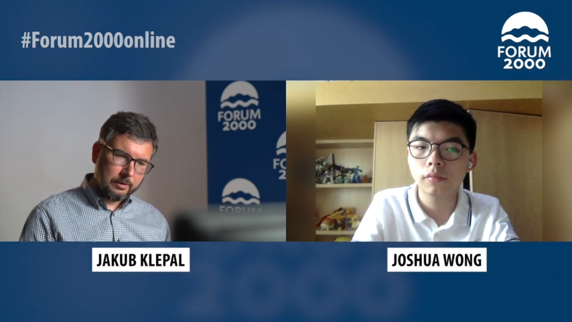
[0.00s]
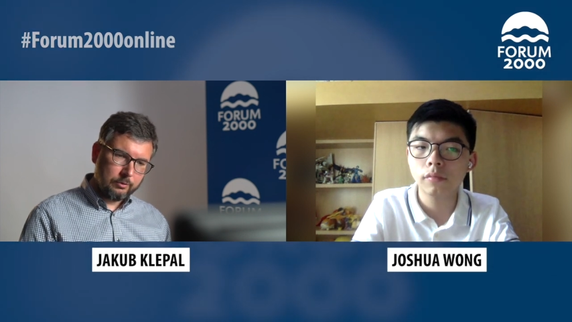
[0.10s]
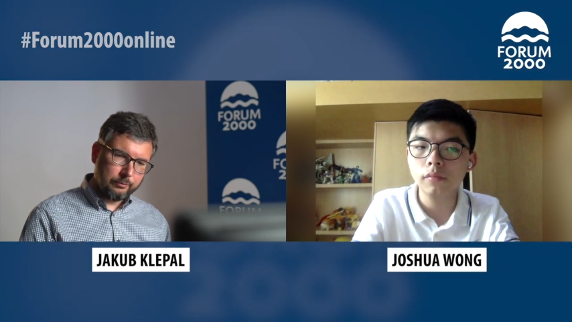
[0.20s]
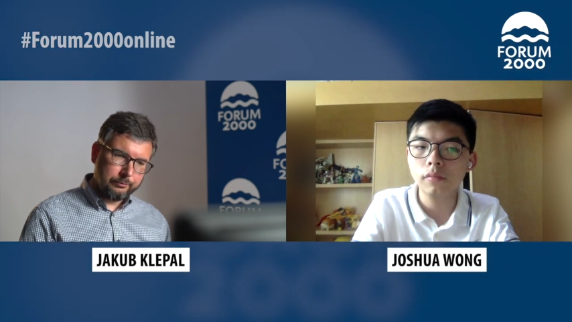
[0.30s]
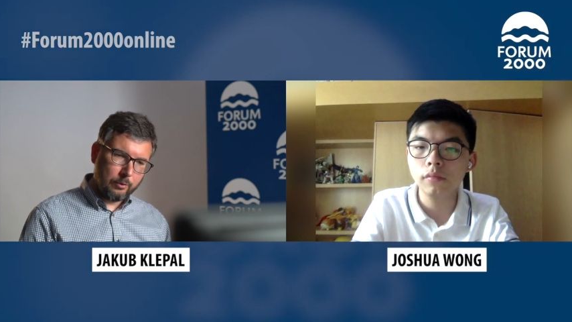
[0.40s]
Speaker 1: to
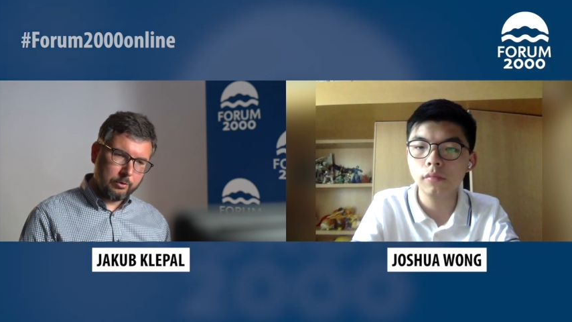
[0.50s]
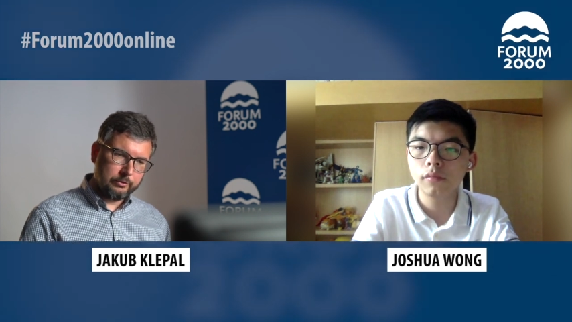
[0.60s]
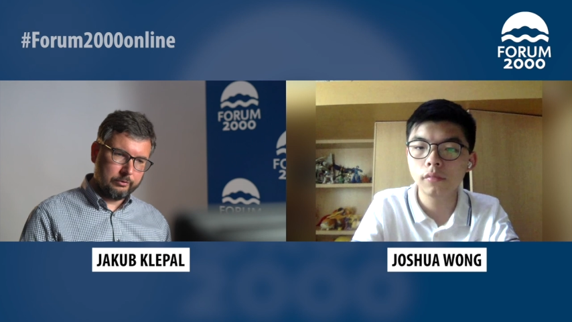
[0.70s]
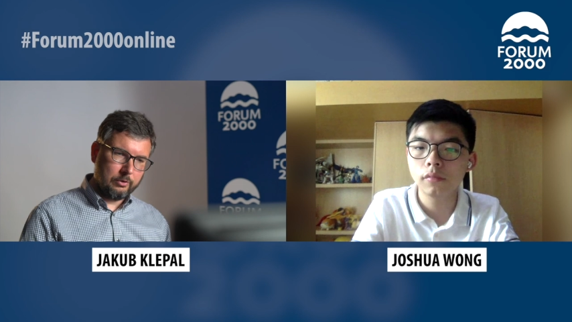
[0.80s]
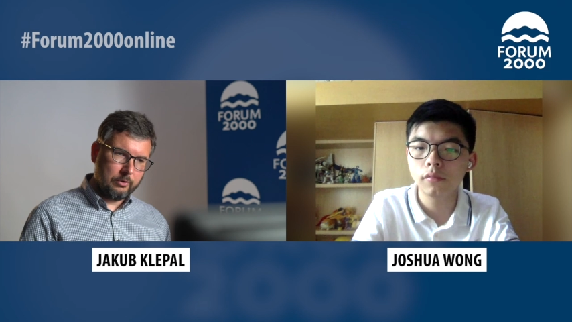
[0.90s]
focus
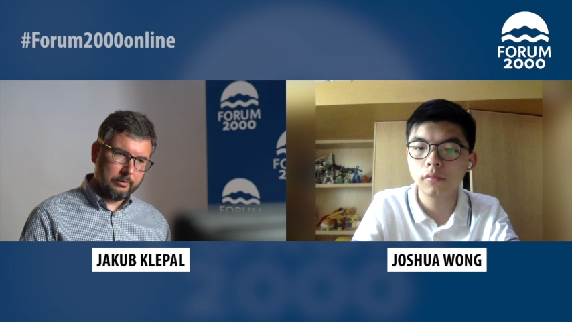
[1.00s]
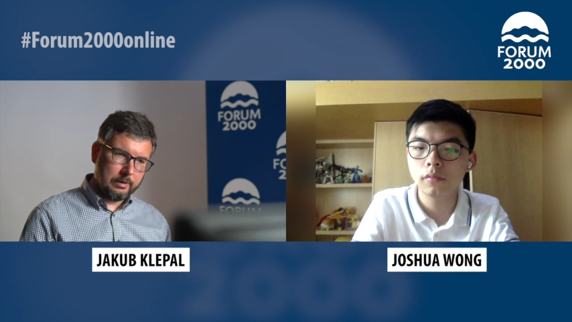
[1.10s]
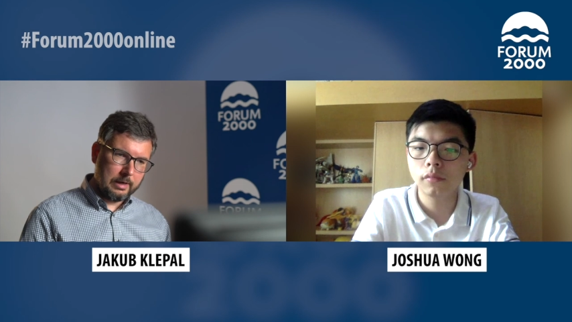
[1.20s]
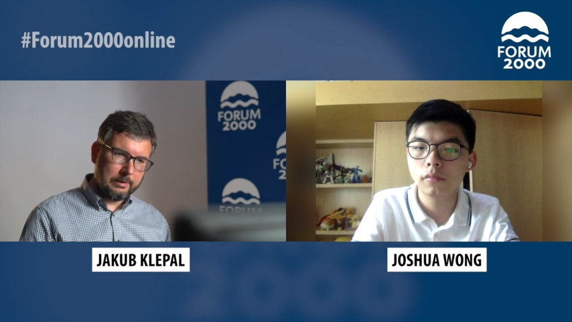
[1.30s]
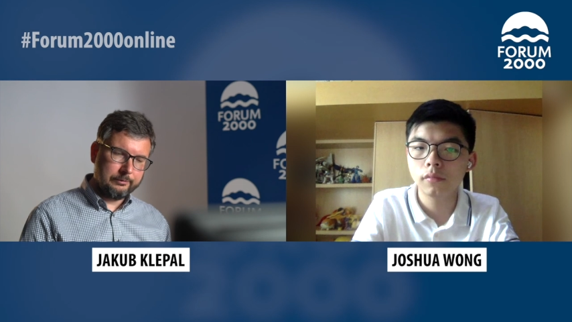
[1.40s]
on
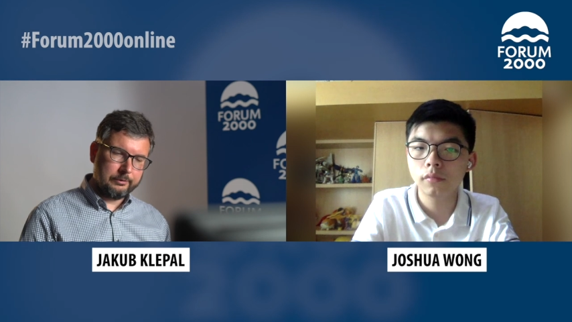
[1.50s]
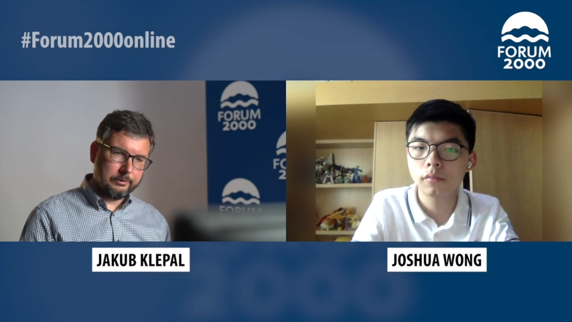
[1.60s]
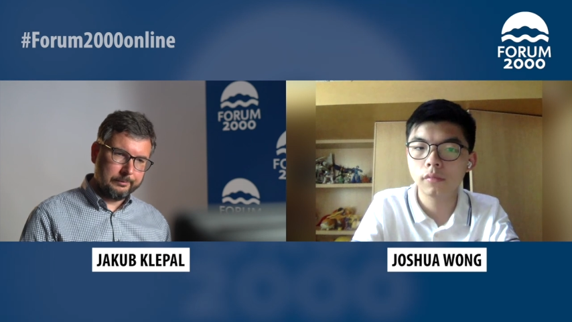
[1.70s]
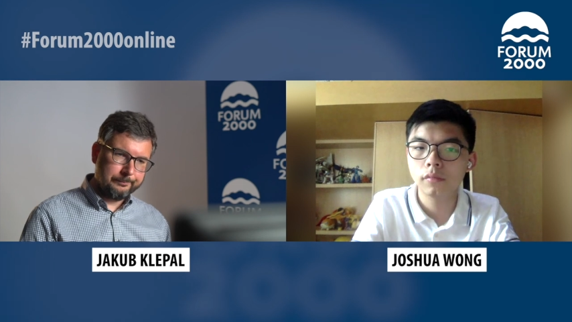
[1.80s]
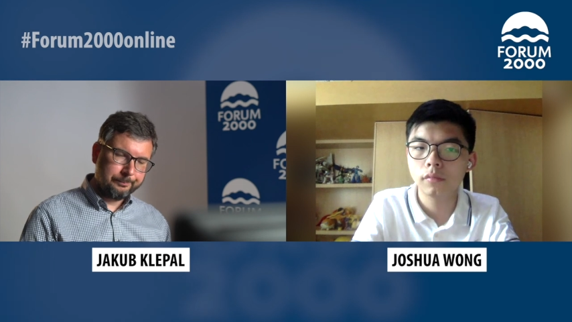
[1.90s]

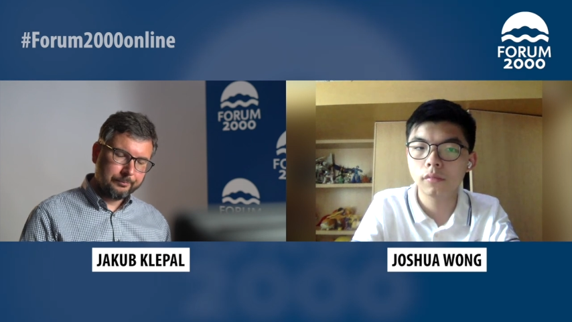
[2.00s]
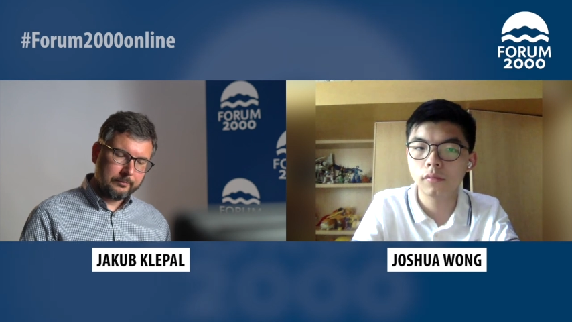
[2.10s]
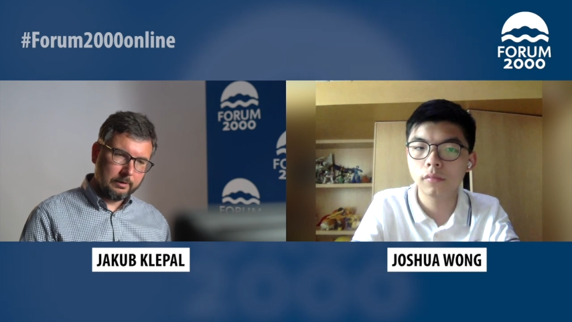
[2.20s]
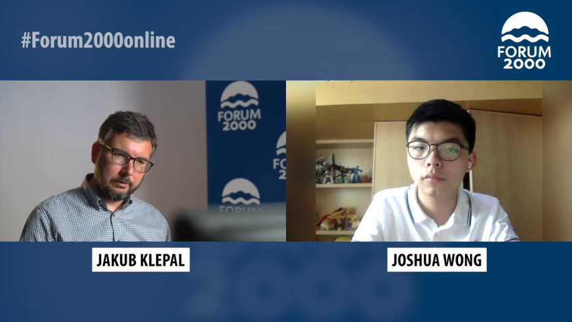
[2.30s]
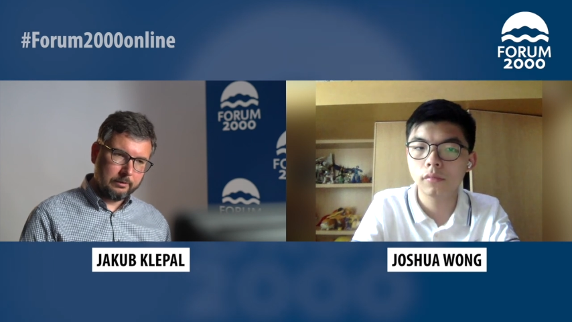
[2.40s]
after
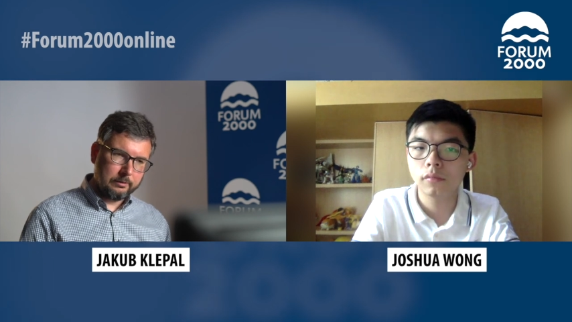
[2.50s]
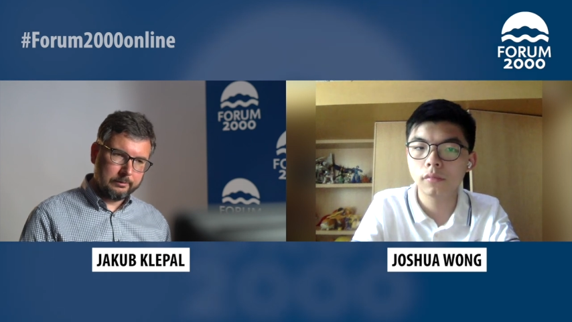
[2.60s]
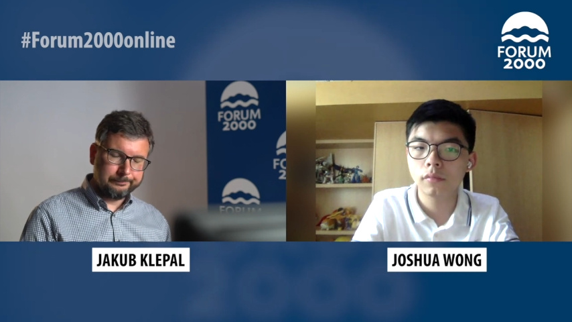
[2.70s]
uh,